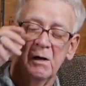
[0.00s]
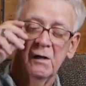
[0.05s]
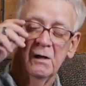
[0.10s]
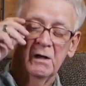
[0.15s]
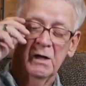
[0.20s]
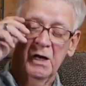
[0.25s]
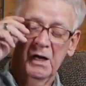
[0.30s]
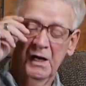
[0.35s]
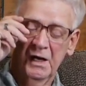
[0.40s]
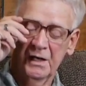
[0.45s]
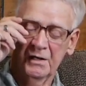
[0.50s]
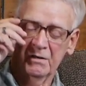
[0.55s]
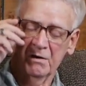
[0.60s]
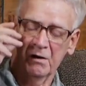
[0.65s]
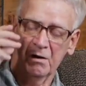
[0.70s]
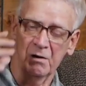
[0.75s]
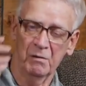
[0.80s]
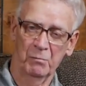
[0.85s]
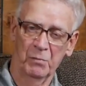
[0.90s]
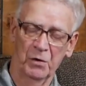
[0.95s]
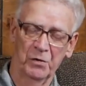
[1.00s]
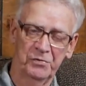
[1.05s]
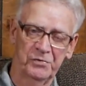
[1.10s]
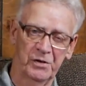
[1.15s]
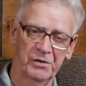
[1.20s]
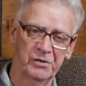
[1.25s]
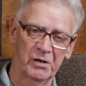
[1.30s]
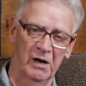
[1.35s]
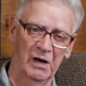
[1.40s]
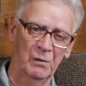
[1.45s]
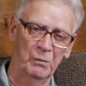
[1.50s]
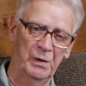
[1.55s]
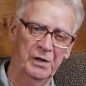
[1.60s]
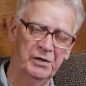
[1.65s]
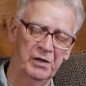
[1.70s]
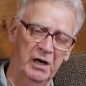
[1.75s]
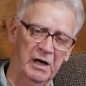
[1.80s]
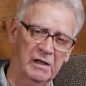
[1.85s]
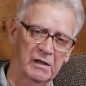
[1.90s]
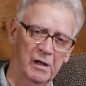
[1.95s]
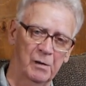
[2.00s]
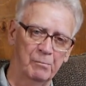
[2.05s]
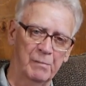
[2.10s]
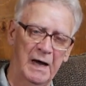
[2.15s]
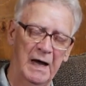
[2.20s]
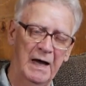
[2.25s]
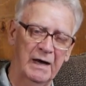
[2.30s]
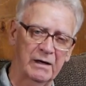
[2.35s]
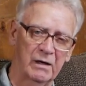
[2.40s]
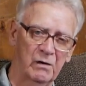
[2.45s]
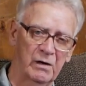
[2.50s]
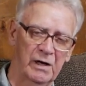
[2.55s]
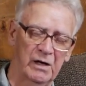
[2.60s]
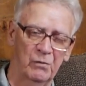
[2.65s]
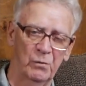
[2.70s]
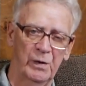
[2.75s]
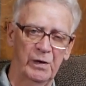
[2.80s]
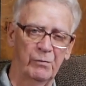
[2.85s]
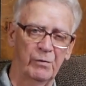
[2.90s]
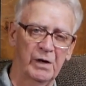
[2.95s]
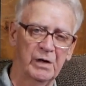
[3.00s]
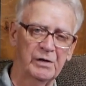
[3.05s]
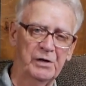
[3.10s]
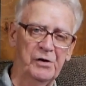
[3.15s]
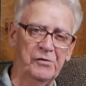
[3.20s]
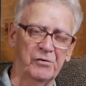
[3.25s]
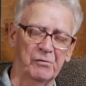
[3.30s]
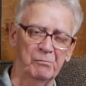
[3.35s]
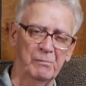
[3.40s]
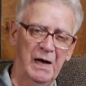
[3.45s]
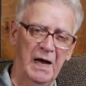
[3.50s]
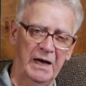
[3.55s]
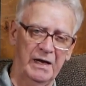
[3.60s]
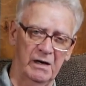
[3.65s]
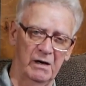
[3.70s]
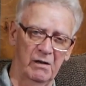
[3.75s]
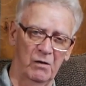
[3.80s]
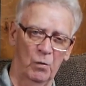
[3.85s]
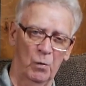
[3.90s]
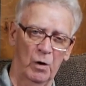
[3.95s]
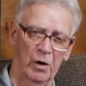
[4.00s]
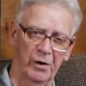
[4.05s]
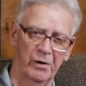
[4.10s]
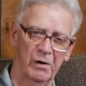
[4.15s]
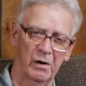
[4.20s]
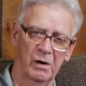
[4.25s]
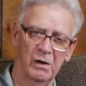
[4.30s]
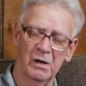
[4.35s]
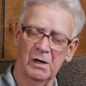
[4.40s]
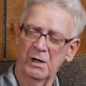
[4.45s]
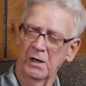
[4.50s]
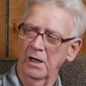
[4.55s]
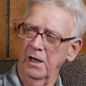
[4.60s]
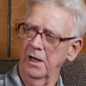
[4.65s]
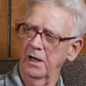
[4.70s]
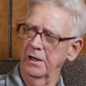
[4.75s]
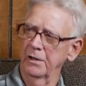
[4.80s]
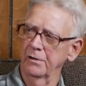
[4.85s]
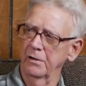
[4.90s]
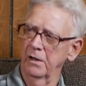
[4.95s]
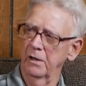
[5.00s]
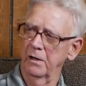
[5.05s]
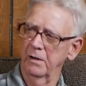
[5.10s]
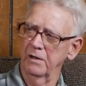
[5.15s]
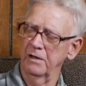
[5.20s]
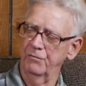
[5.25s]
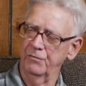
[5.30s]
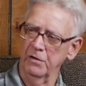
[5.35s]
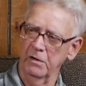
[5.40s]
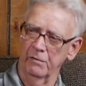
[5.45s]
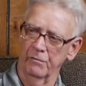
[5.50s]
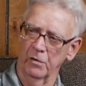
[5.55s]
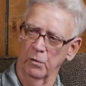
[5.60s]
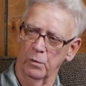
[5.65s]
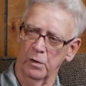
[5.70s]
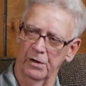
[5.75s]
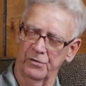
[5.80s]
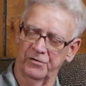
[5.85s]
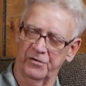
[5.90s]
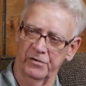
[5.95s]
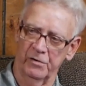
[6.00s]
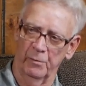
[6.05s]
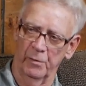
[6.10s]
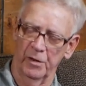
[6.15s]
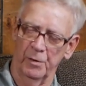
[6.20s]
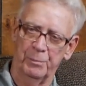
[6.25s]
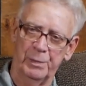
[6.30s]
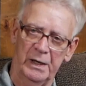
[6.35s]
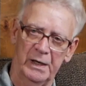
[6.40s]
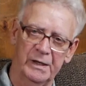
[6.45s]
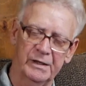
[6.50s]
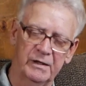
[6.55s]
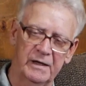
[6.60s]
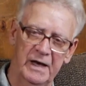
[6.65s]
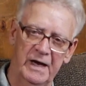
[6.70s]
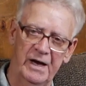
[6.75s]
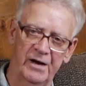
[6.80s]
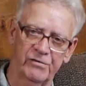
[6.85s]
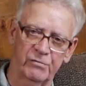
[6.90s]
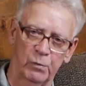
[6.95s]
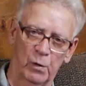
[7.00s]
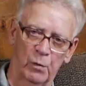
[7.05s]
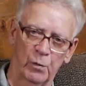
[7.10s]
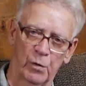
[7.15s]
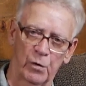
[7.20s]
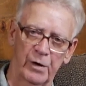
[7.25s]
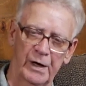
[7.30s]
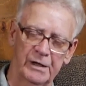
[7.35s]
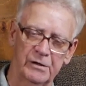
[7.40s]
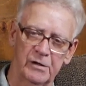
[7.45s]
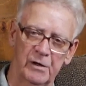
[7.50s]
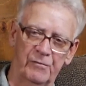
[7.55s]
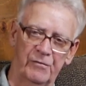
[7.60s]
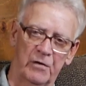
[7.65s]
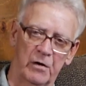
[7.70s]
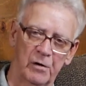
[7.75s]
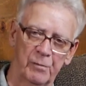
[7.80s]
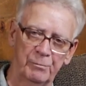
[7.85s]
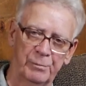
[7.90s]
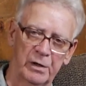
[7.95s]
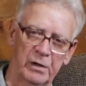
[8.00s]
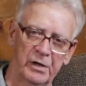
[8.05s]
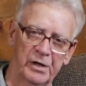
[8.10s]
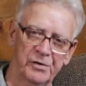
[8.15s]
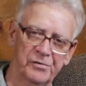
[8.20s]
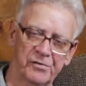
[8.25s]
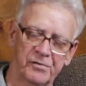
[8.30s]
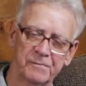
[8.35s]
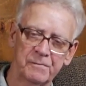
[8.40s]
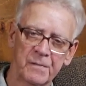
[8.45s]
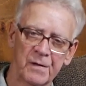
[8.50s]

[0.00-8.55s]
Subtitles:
And most of the time we take them back and we release them back into the water. And if you ever watch some of the podcasts where we're at the farm ponds,